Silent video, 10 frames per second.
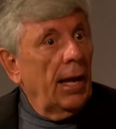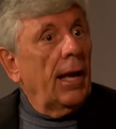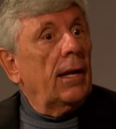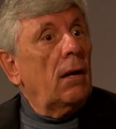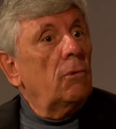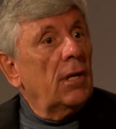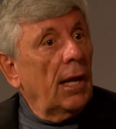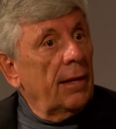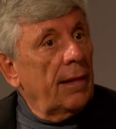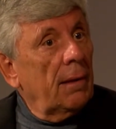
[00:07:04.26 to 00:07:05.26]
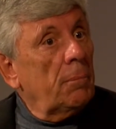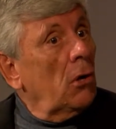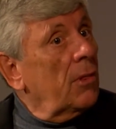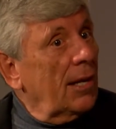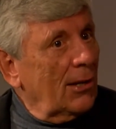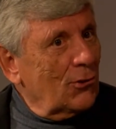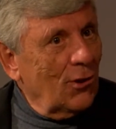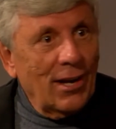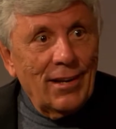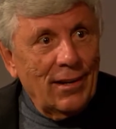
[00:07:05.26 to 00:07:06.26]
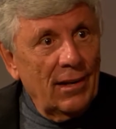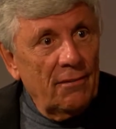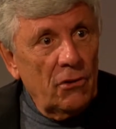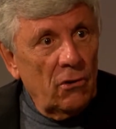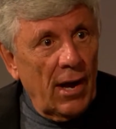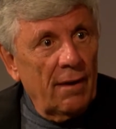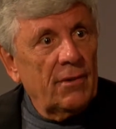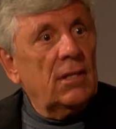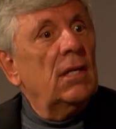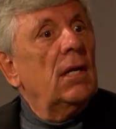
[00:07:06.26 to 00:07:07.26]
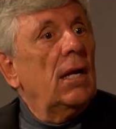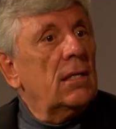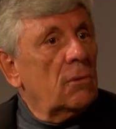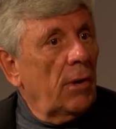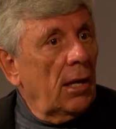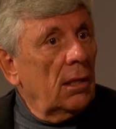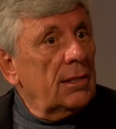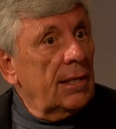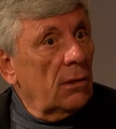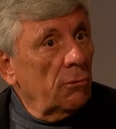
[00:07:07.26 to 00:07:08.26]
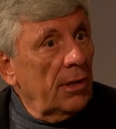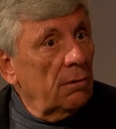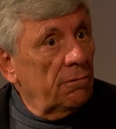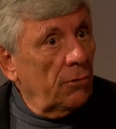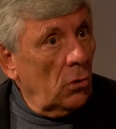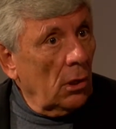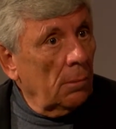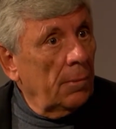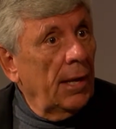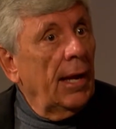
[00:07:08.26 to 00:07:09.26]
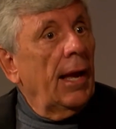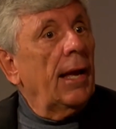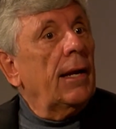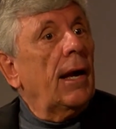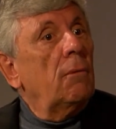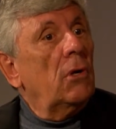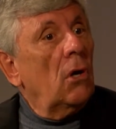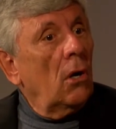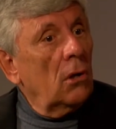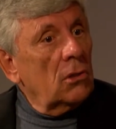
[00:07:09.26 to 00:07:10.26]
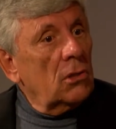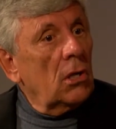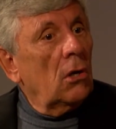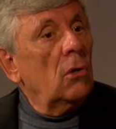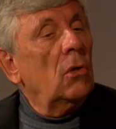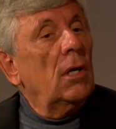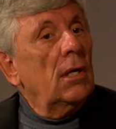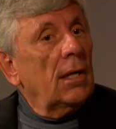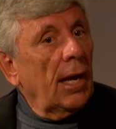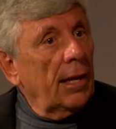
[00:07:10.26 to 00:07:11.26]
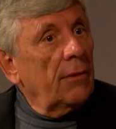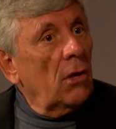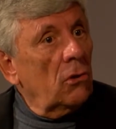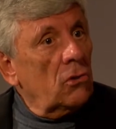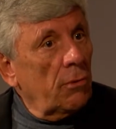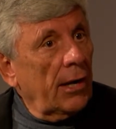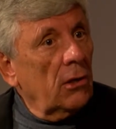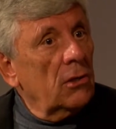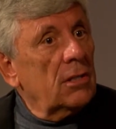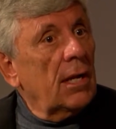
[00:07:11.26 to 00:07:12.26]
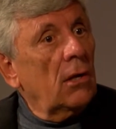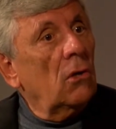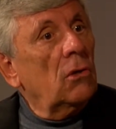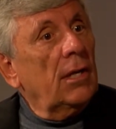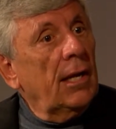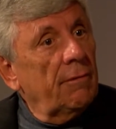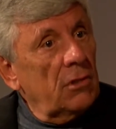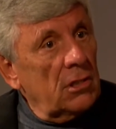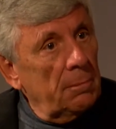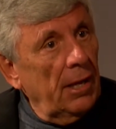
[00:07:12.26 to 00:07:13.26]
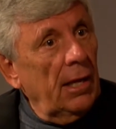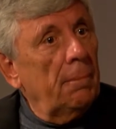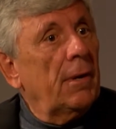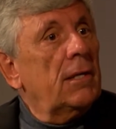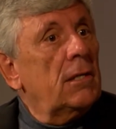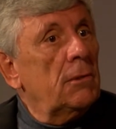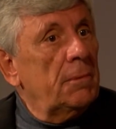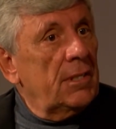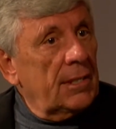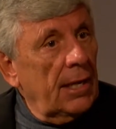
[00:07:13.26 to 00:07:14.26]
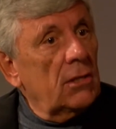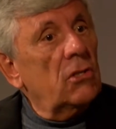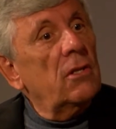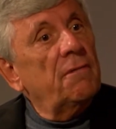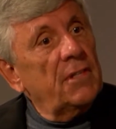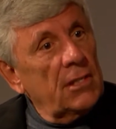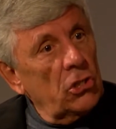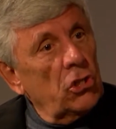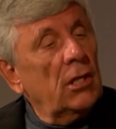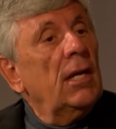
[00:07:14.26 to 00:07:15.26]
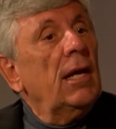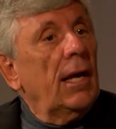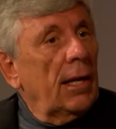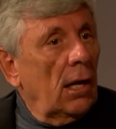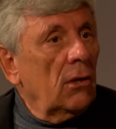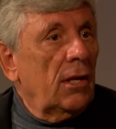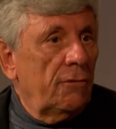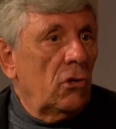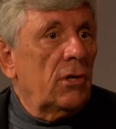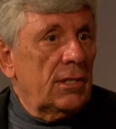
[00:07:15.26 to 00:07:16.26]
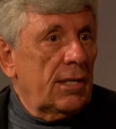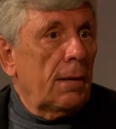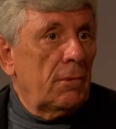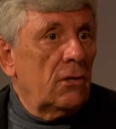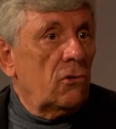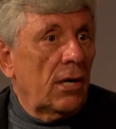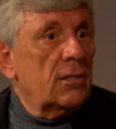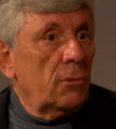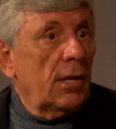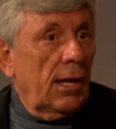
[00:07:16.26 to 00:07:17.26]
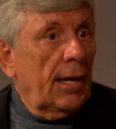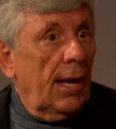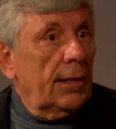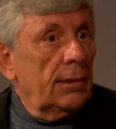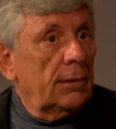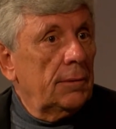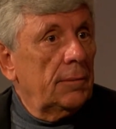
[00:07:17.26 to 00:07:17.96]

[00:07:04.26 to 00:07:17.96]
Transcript: and I would like that both electronically, if you have it, as well as in a written form. And I would also like those records not only given to me, but to be sent to the physician, and I'll give you his name and address when I get it.